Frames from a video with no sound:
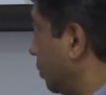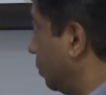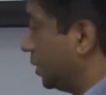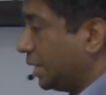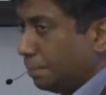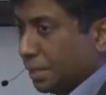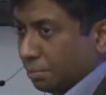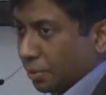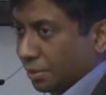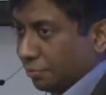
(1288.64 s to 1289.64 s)
through
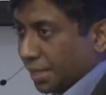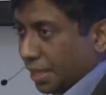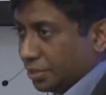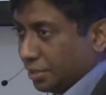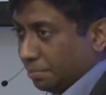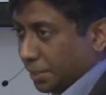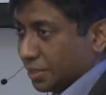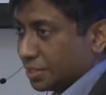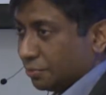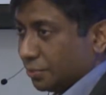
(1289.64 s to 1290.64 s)
template modification
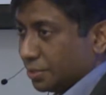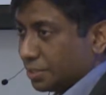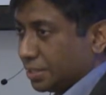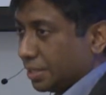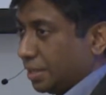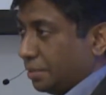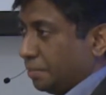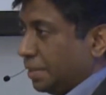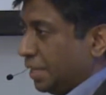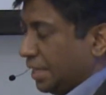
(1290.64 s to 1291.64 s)
because, of course,
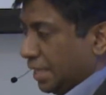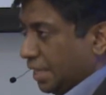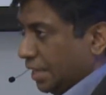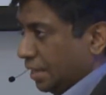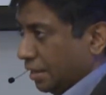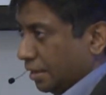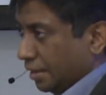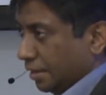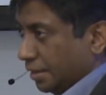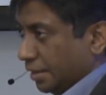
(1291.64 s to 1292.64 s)
in
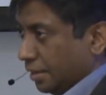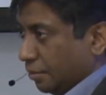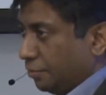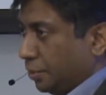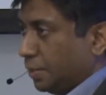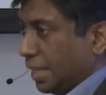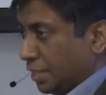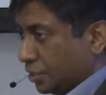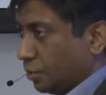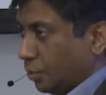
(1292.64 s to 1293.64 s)
a few
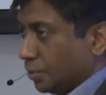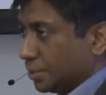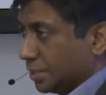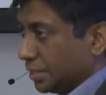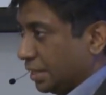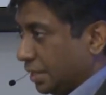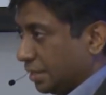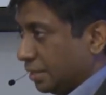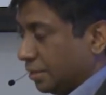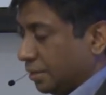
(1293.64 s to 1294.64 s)
days course,
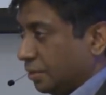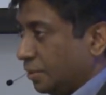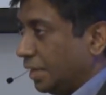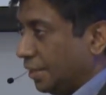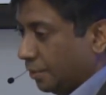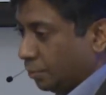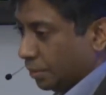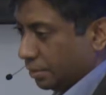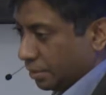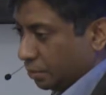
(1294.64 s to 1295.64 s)
really,
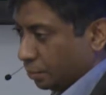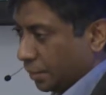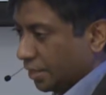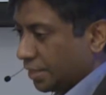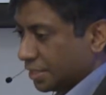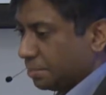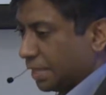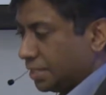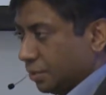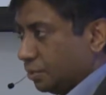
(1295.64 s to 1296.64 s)
we're not
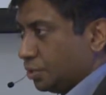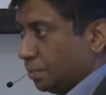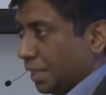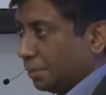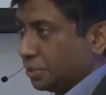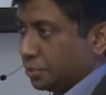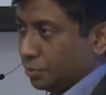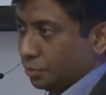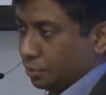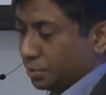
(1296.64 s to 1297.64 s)
expecting you to be able to
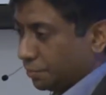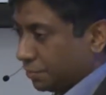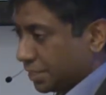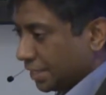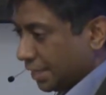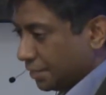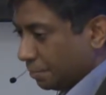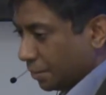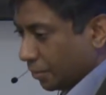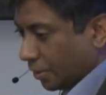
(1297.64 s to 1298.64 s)
do
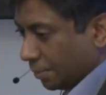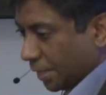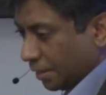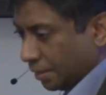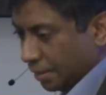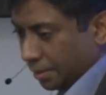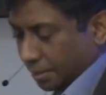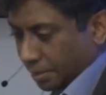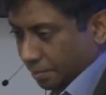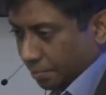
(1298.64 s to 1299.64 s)
sophisticated programming.
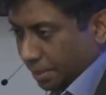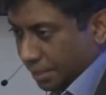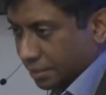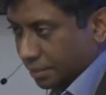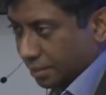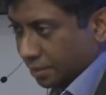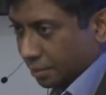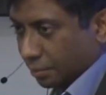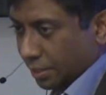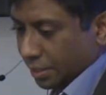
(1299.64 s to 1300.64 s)
But
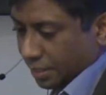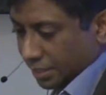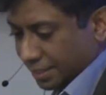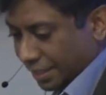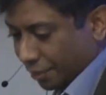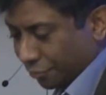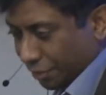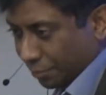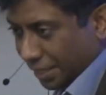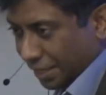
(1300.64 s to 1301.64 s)
let's see how
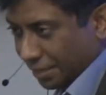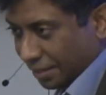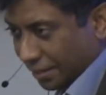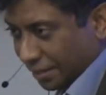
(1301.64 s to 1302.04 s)
far we get.